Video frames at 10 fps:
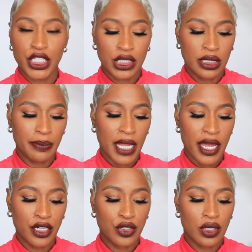your lip
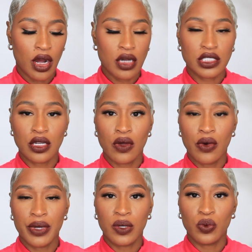line, you could also
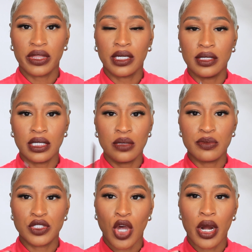go in with a deep
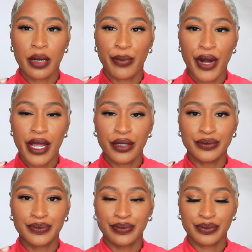dark brown.